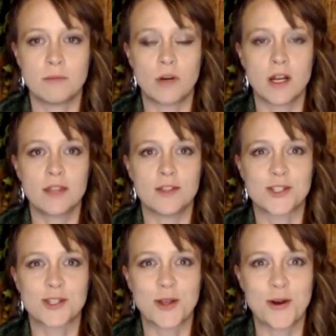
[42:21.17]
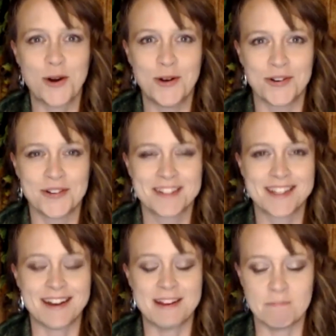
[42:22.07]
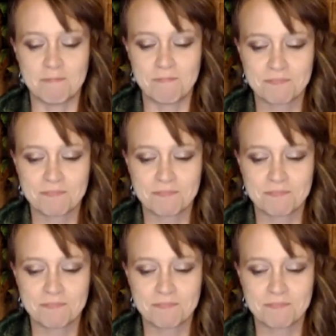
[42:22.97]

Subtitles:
bring in the slow time.